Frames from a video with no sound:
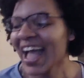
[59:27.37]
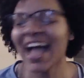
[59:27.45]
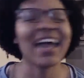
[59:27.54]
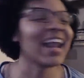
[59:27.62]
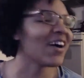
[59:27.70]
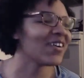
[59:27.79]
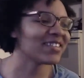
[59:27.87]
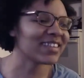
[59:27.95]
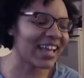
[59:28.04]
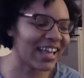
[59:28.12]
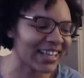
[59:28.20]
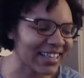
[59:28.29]
And I was
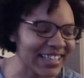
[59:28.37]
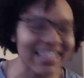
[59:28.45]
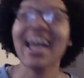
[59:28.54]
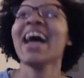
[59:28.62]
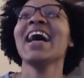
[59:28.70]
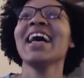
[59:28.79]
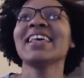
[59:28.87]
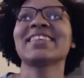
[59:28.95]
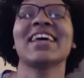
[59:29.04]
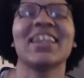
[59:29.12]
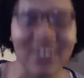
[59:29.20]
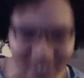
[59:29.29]
like, yes.
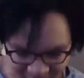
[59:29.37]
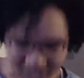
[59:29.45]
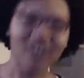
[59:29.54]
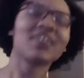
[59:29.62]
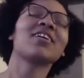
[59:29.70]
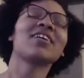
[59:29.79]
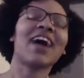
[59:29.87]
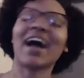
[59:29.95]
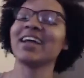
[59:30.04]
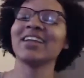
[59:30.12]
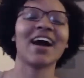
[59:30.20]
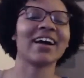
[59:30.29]
And I
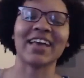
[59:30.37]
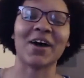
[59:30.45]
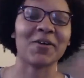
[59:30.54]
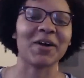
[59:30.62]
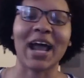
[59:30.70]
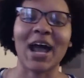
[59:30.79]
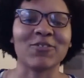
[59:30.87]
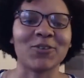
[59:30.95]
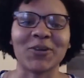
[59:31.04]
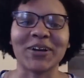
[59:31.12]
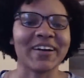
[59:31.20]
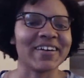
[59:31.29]
knocked out right
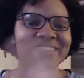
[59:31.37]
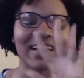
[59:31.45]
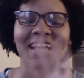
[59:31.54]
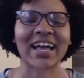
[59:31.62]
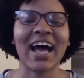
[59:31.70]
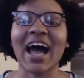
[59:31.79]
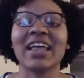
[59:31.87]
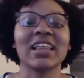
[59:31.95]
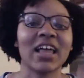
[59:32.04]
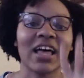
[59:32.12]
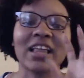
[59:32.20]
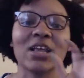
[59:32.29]
afterward. I was like,
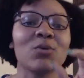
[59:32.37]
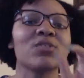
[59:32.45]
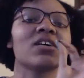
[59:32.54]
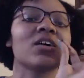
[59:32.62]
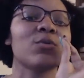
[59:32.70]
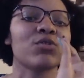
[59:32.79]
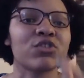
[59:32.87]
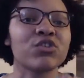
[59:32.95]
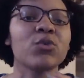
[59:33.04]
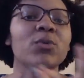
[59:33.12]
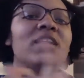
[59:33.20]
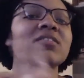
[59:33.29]
it was
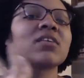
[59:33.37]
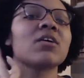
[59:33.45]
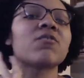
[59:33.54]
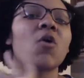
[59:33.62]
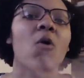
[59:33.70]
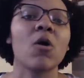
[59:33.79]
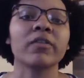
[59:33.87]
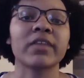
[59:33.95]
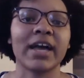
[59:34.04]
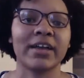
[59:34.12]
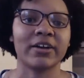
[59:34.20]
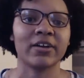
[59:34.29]
2 weeks of
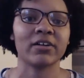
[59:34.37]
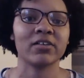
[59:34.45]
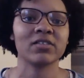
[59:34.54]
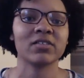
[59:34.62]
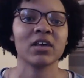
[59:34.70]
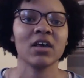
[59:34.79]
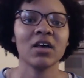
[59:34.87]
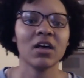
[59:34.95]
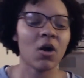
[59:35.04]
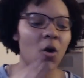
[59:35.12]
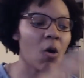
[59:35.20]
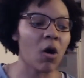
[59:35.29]
all-nighters,
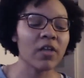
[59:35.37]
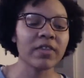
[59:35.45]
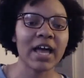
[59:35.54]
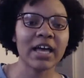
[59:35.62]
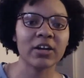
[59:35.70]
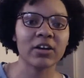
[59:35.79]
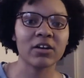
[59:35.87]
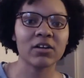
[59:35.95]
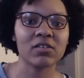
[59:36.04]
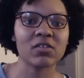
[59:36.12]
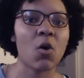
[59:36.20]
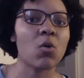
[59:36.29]

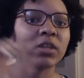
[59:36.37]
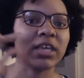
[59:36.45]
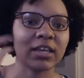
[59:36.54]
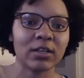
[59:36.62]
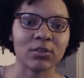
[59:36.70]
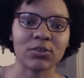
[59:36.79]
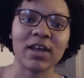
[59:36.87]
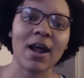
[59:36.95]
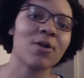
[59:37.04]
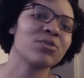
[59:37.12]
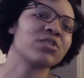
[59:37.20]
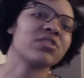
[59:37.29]
only getting 3
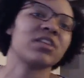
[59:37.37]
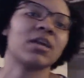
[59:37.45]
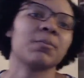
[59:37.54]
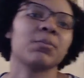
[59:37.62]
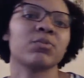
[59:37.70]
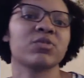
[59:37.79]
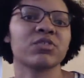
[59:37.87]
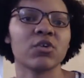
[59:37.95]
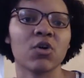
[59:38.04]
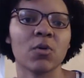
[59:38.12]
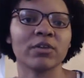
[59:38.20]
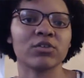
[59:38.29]
hours of sleep, still
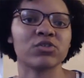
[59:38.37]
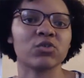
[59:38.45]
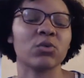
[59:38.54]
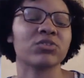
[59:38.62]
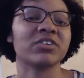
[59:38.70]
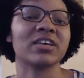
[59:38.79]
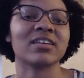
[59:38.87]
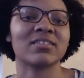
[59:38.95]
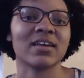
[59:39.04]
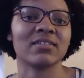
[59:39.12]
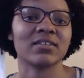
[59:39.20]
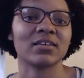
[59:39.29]
going to school to get
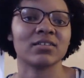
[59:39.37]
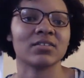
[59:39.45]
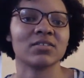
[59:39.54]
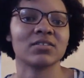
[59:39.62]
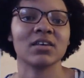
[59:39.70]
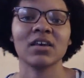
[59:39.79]
attendance.